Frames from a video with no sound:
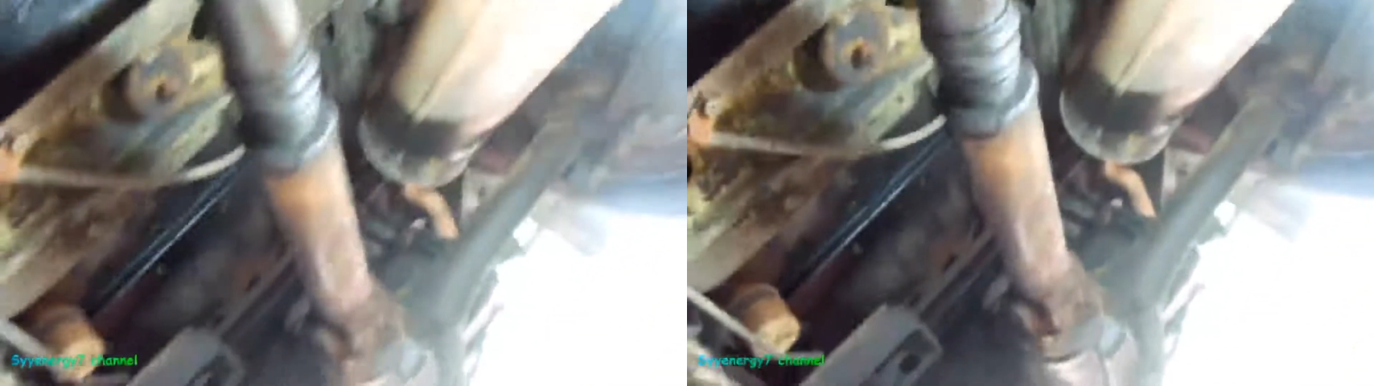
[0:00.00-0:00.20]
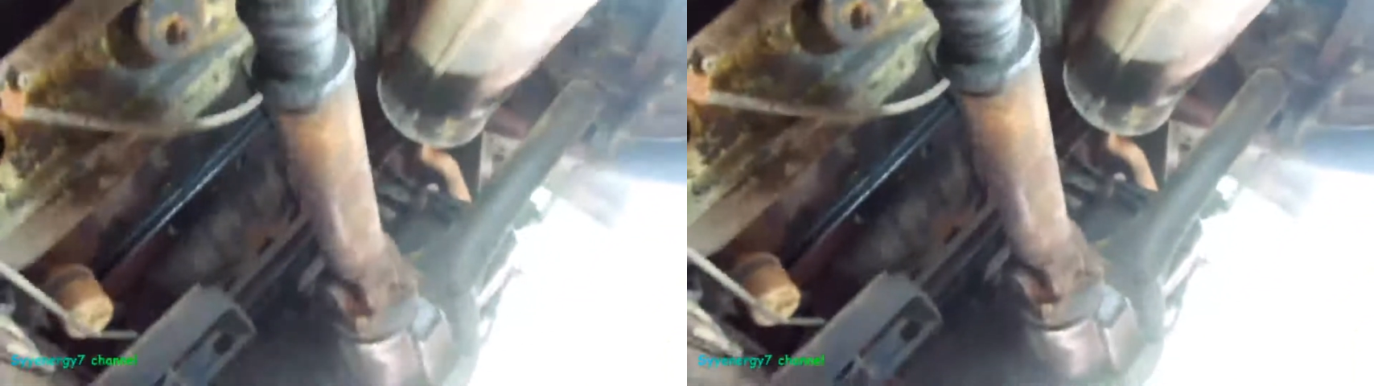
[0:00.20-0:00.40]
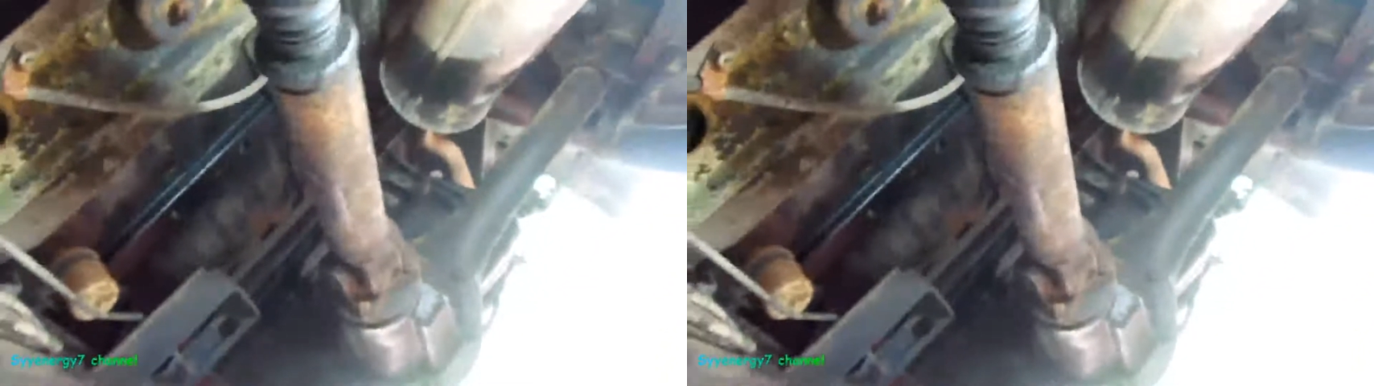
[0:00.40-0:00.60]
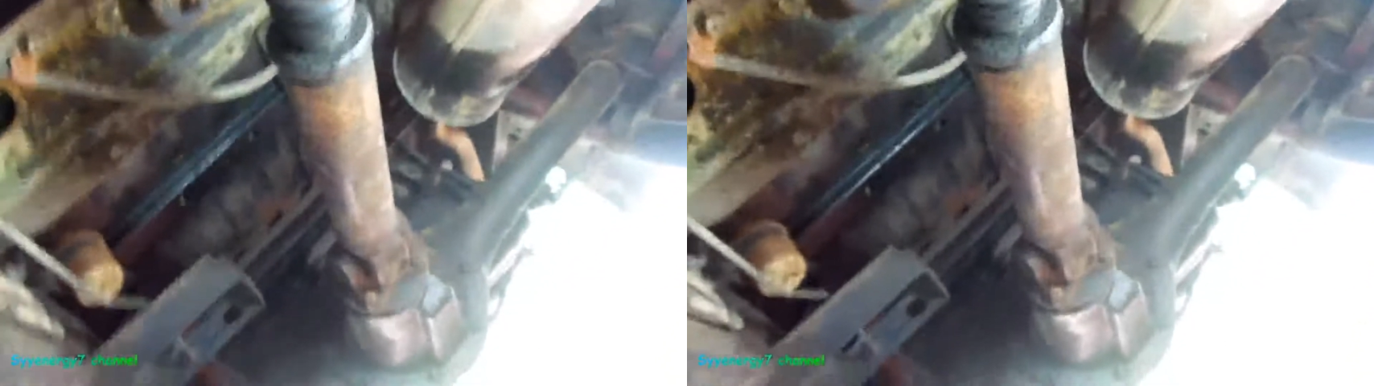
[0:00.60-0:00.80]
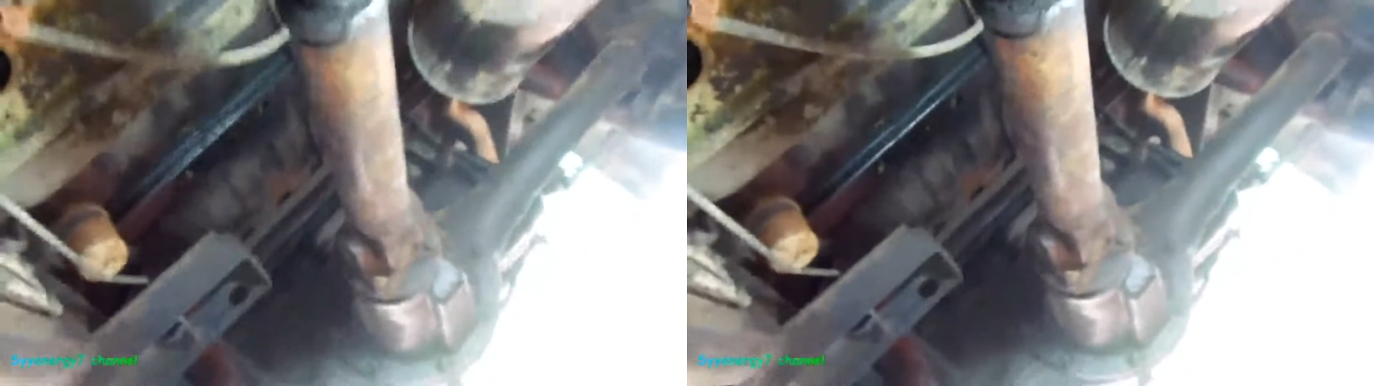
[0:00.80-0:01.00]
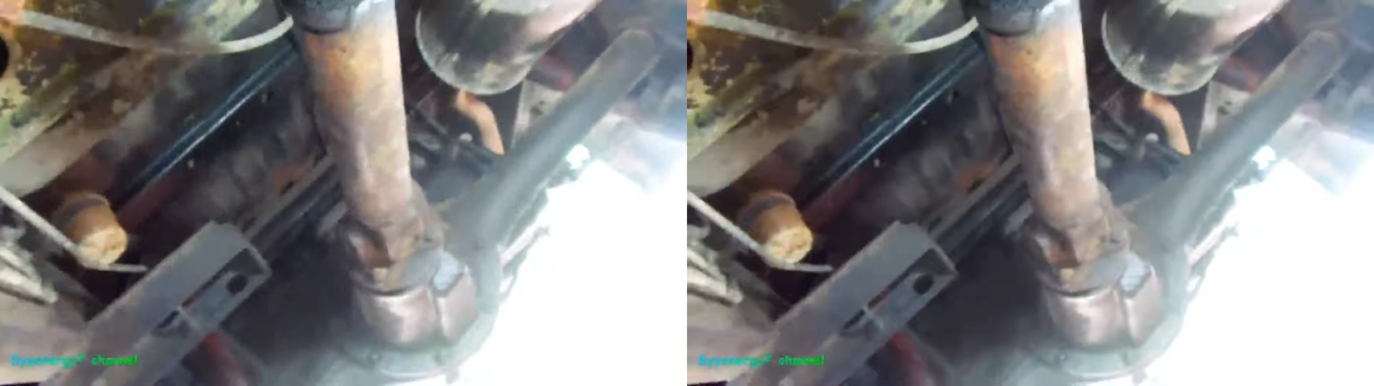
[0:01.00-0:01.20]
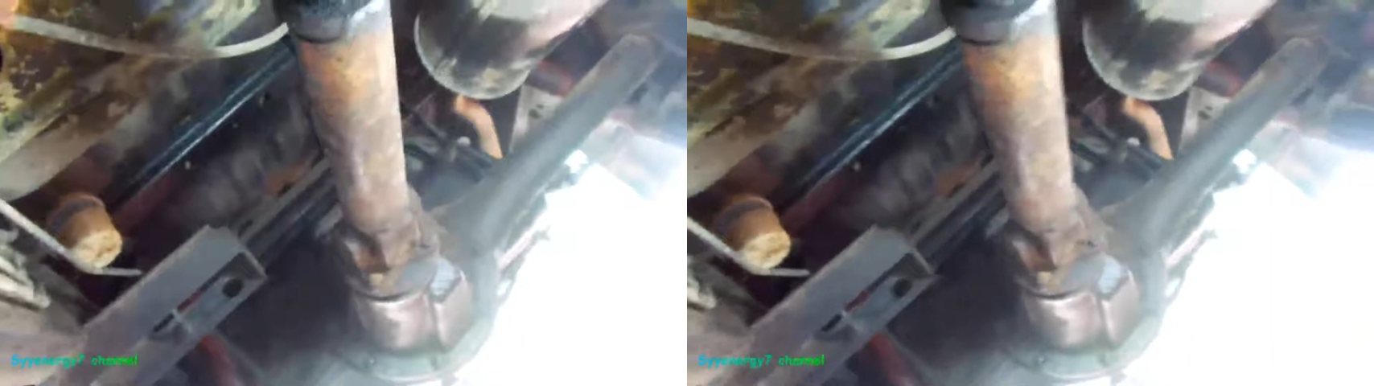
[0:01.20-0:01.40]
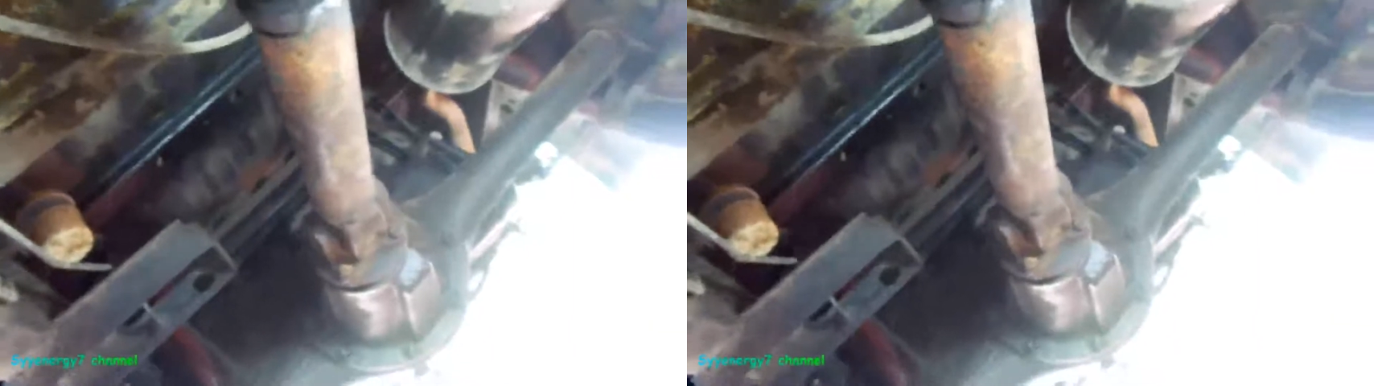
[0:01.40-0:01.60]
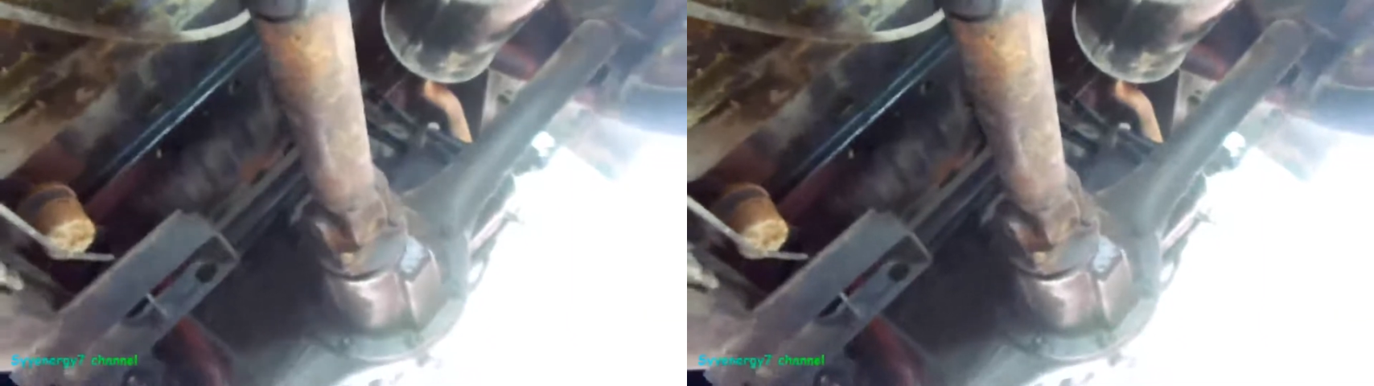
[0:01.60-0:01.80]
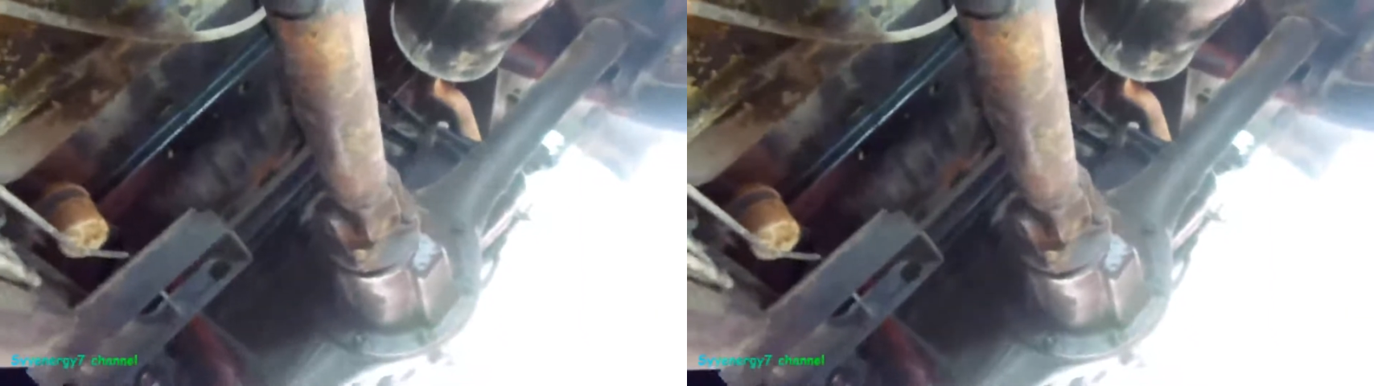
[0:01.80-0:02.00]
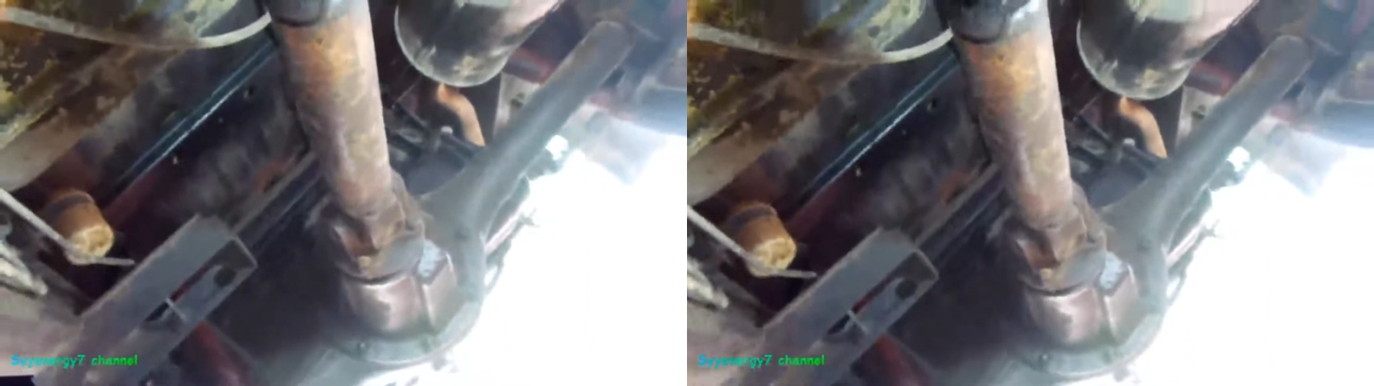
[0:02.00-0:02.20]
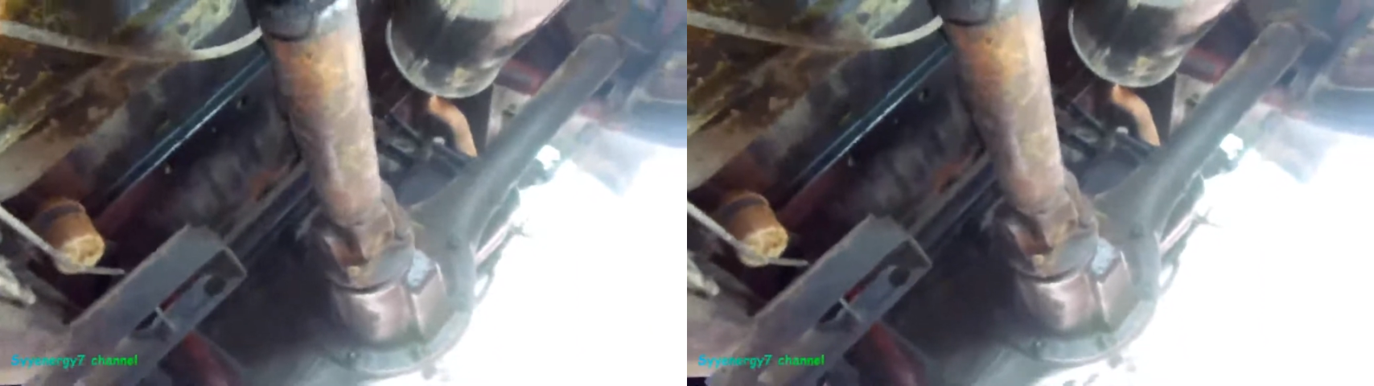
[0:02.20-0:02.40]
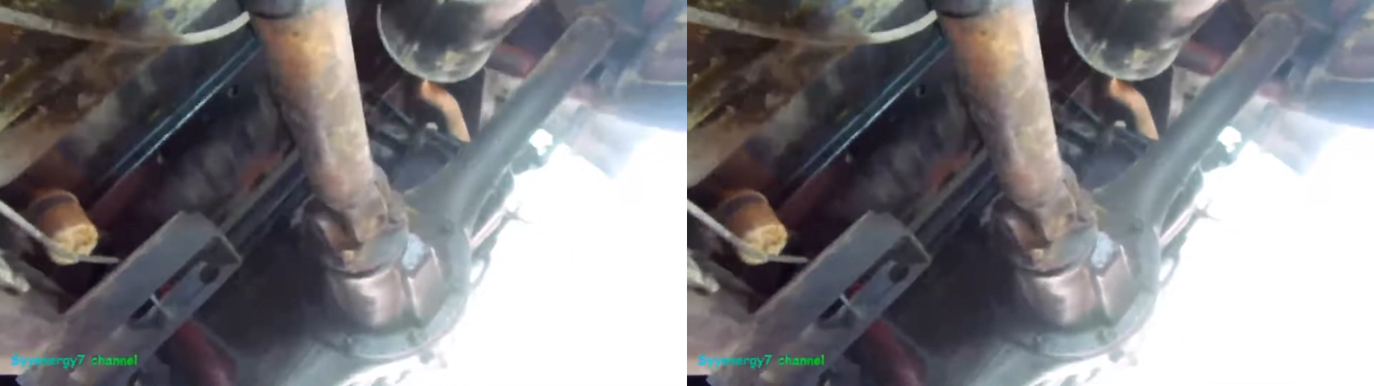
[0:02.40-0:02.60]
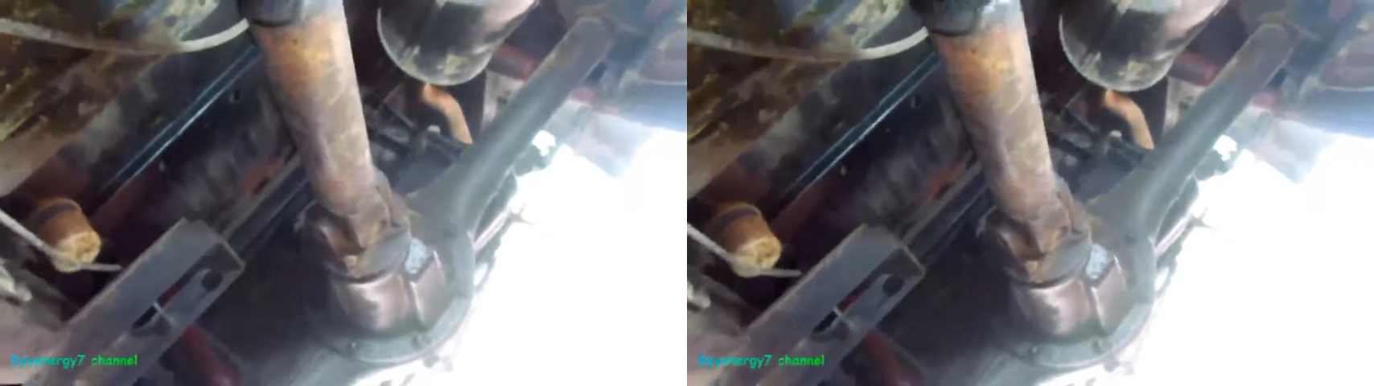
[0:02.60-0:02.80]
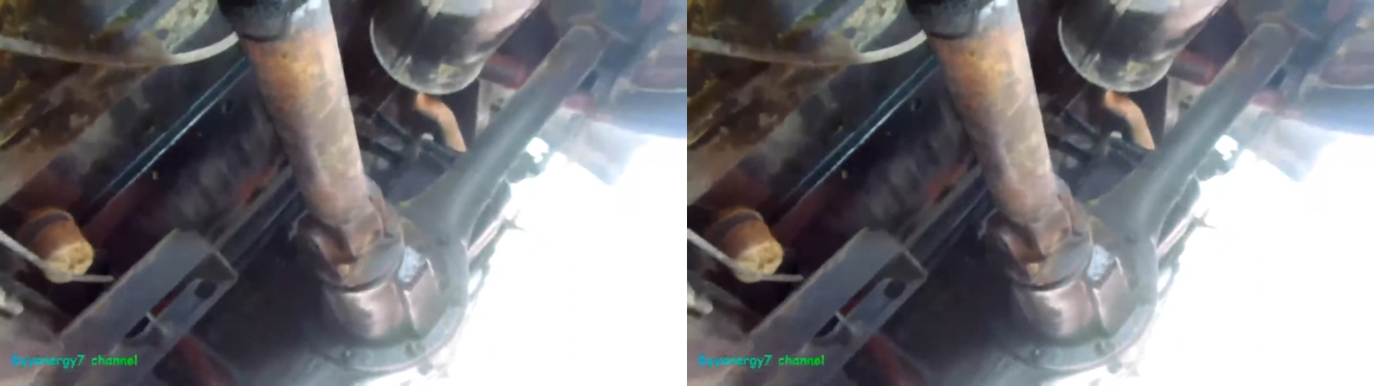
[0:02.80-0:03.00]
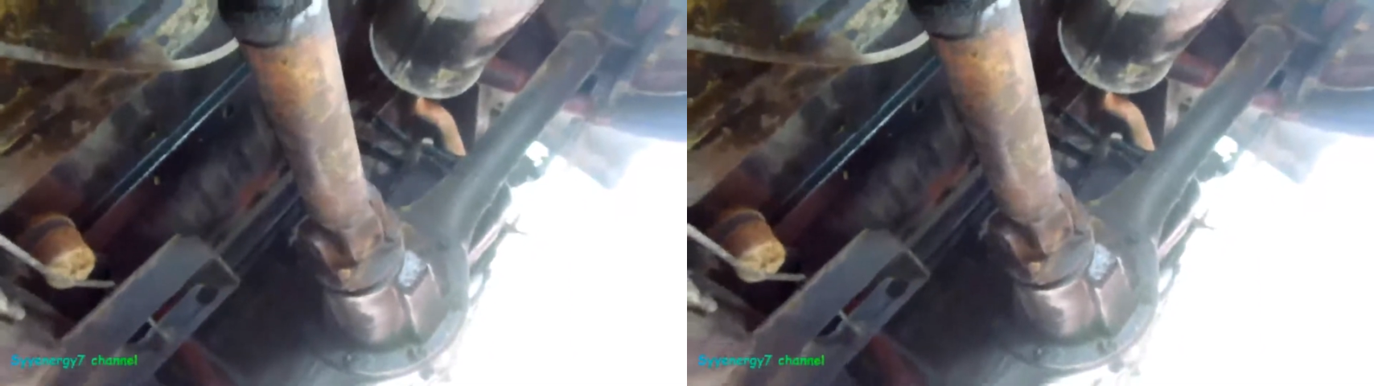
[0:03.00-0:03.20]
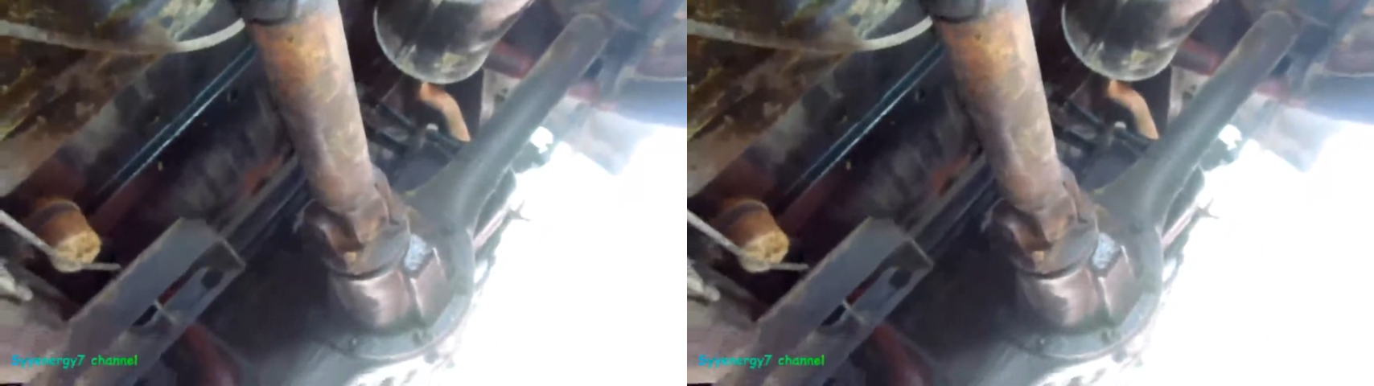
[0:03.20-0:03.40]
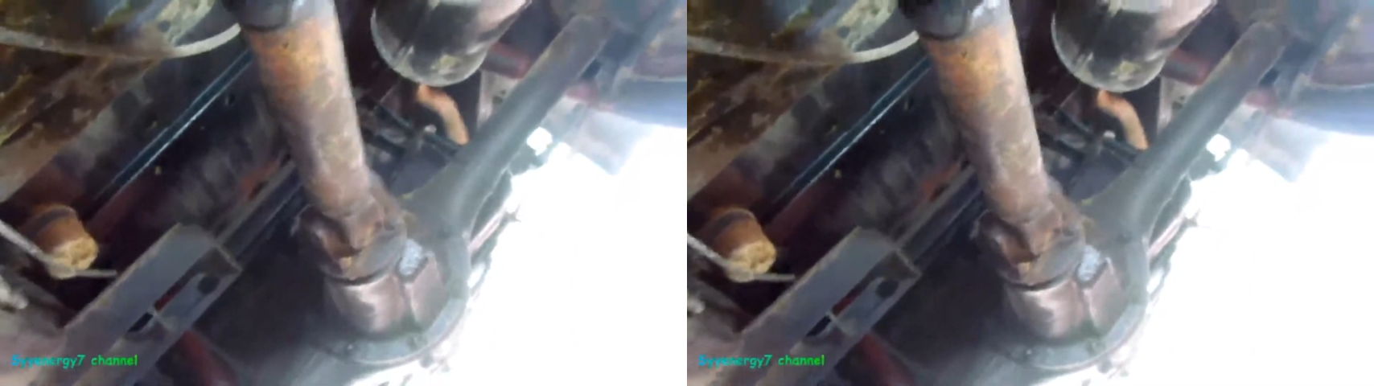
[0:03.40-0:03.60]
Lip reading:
(no speaker visible)